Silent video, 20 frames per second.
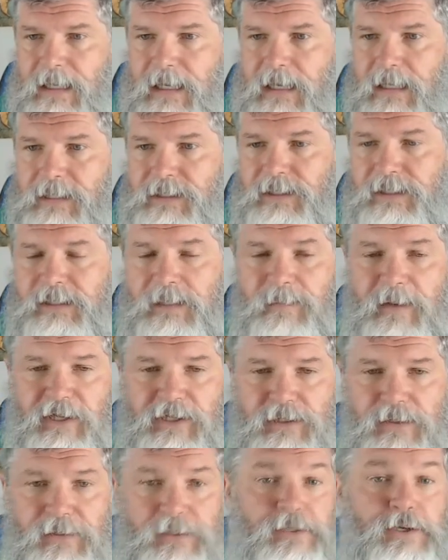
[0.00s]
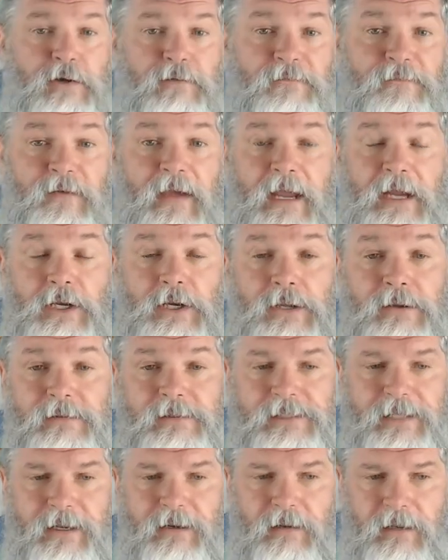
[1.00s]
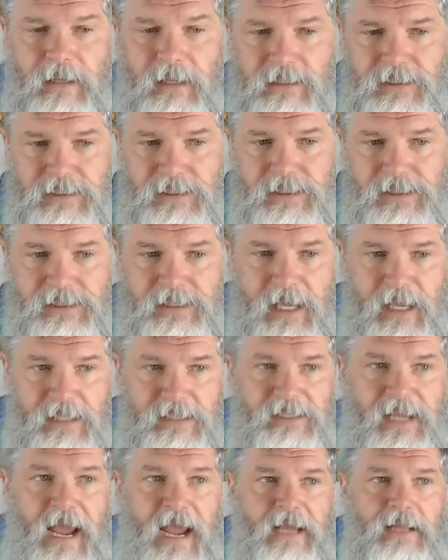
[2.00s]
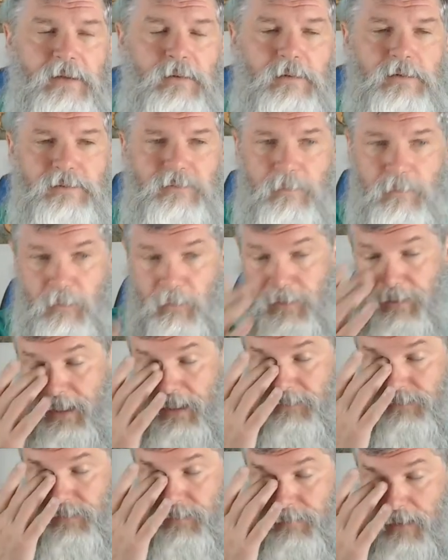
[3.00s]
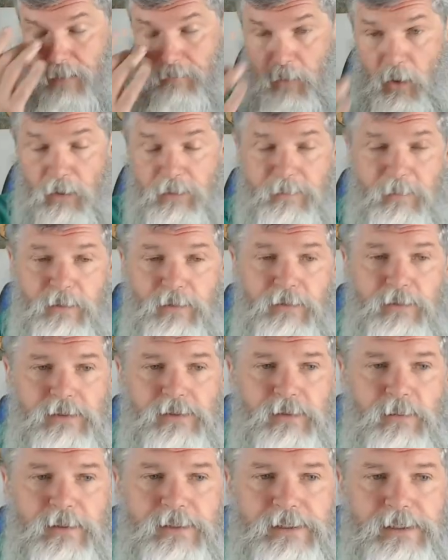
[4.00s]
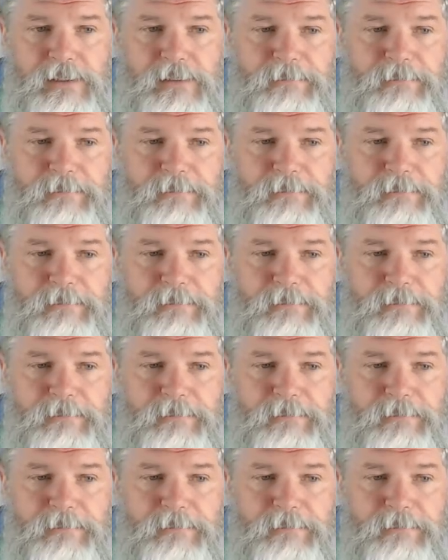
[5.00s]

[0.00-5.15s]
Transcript: Just to make sure there's no fake news here, let's just say exactly what was reported yesterday by multiple news sources.